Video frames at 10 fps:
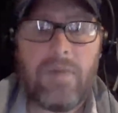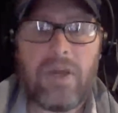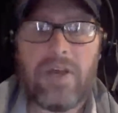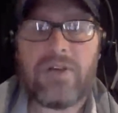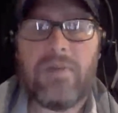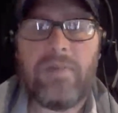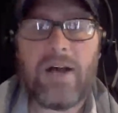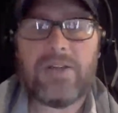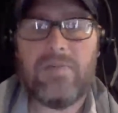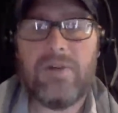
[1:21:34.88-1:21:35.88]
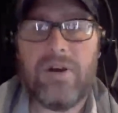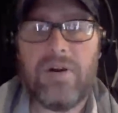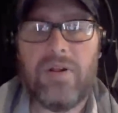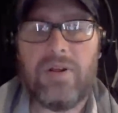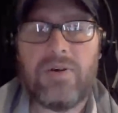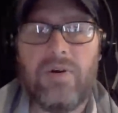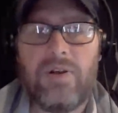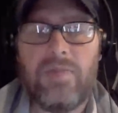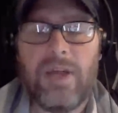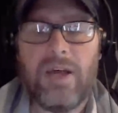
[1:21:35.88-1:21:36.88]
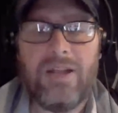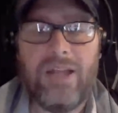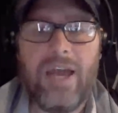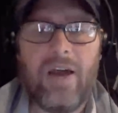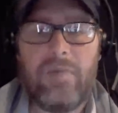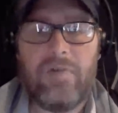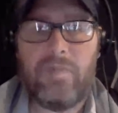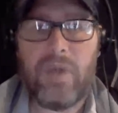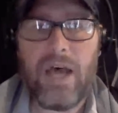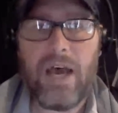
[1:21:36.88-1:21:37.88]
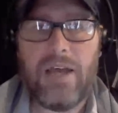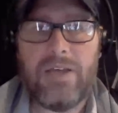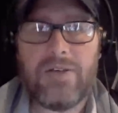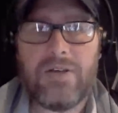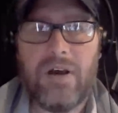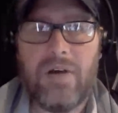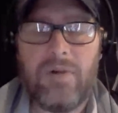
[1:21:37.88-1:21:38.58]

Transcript: because a composite material is going to be a layup of plies